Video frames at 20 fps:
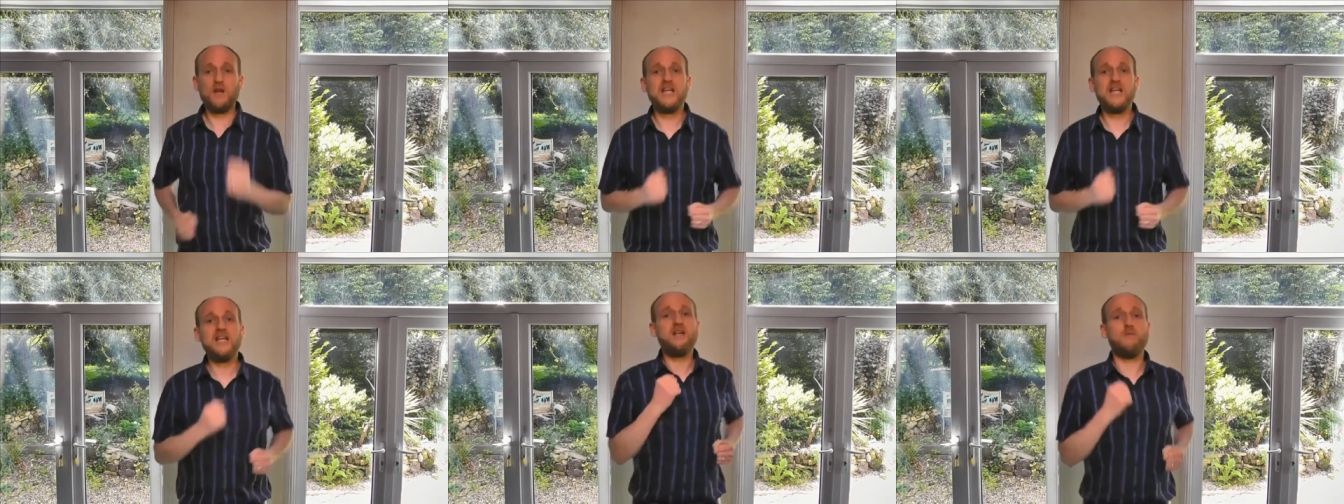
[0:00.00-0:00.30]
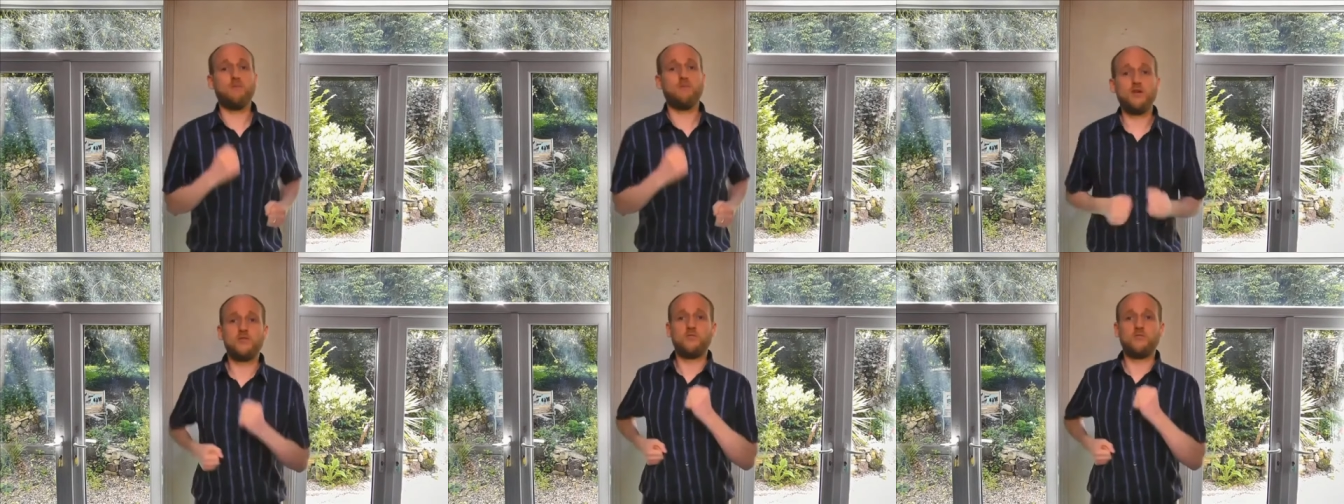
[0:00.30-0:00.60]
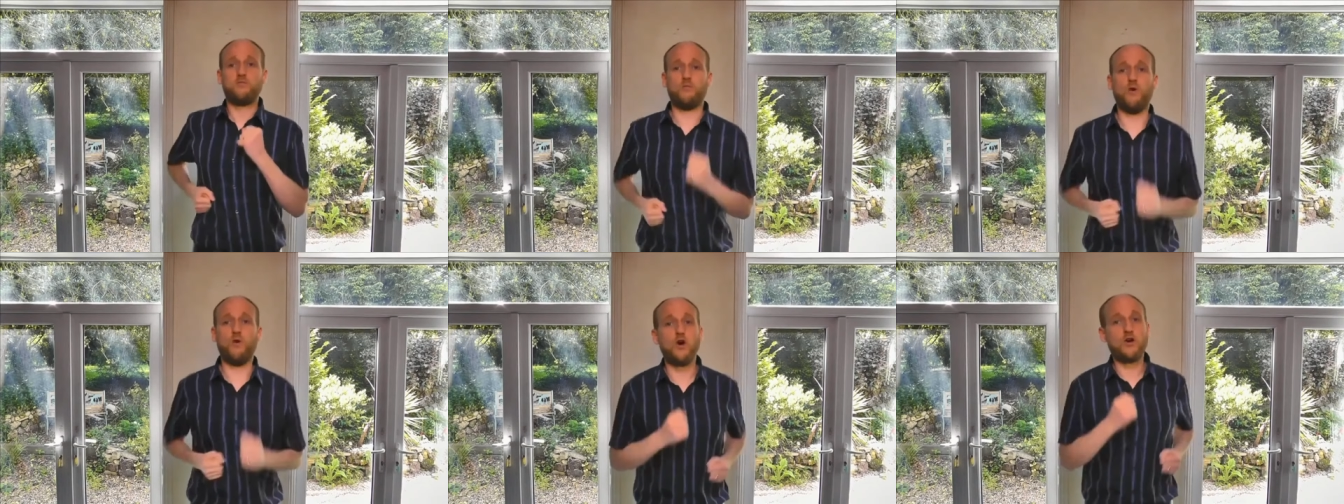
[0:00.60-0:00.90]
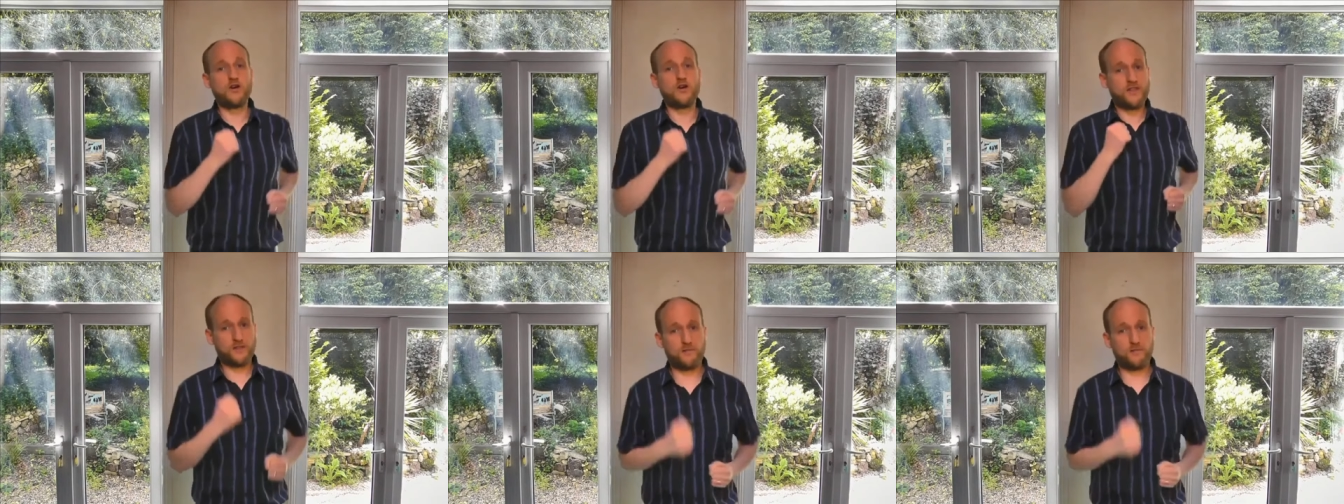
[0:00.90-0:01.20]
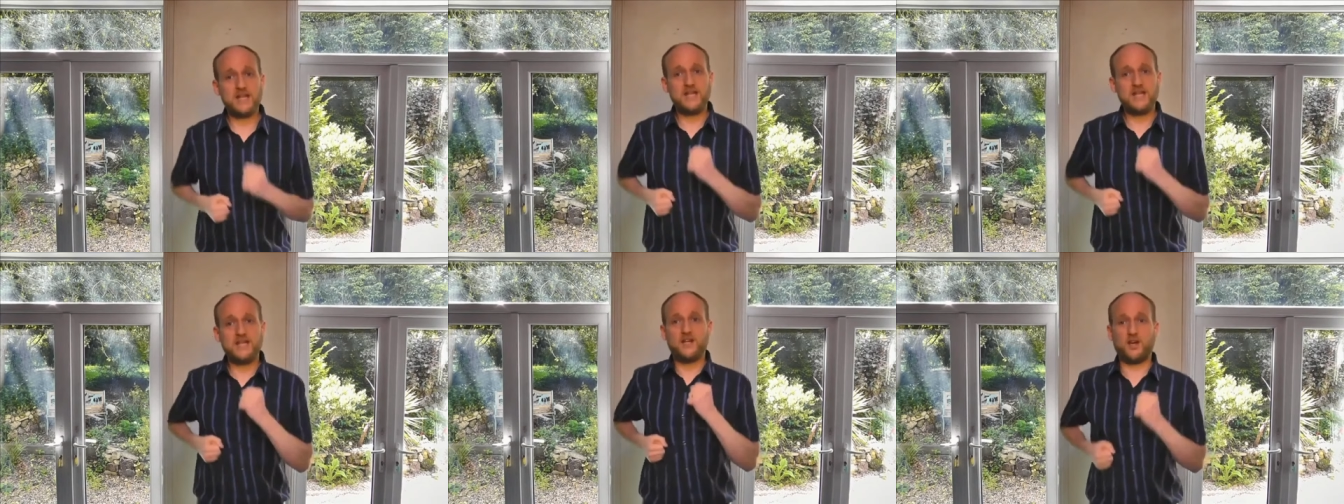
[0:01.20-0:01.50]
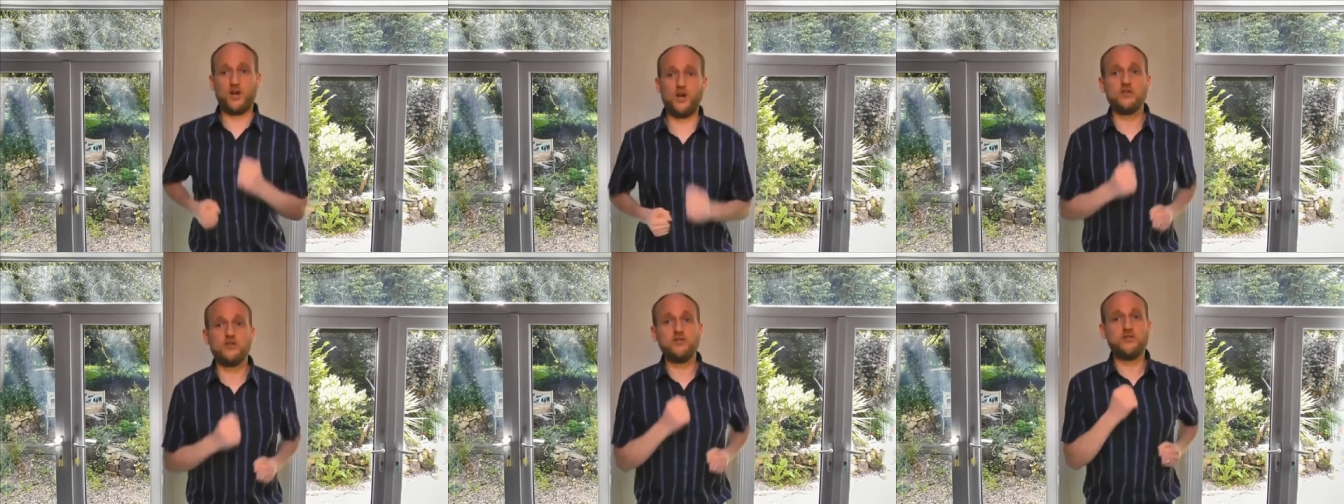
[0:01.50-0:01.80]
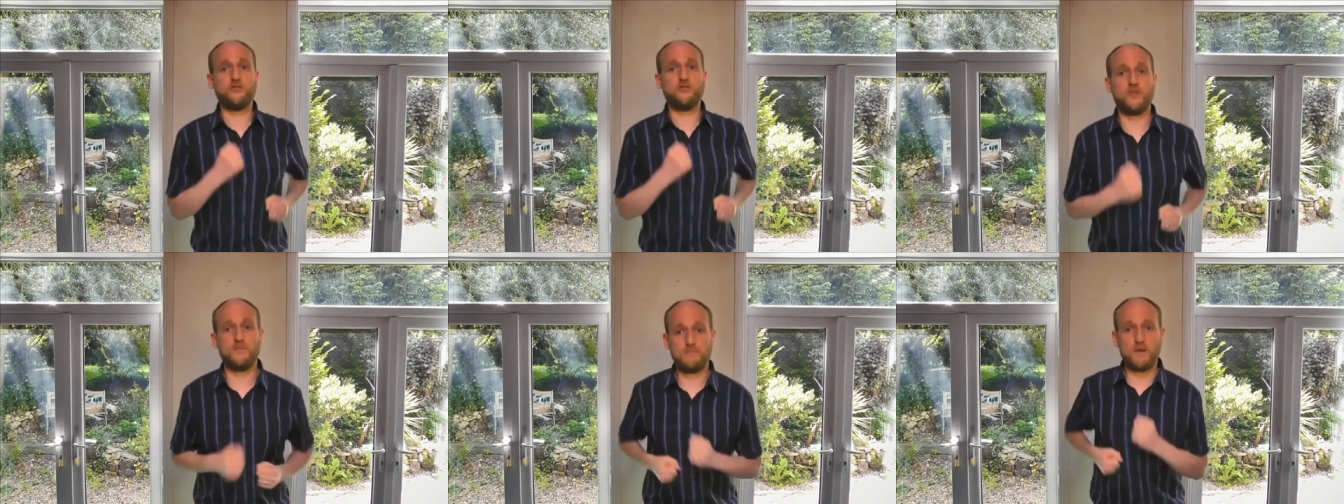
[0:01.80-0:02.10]
we would walk
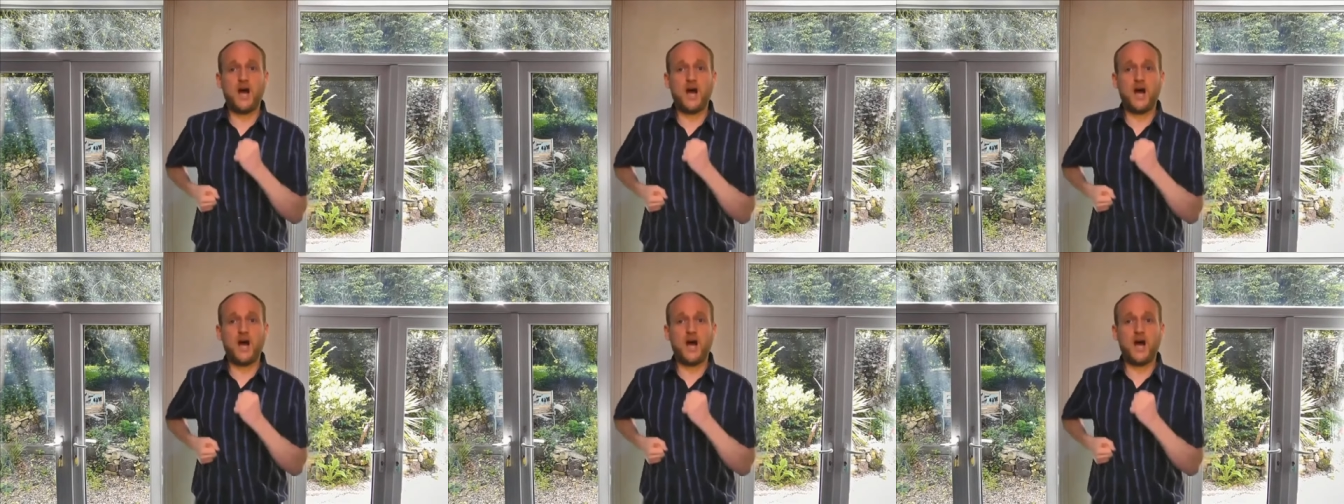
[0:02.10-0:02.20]
300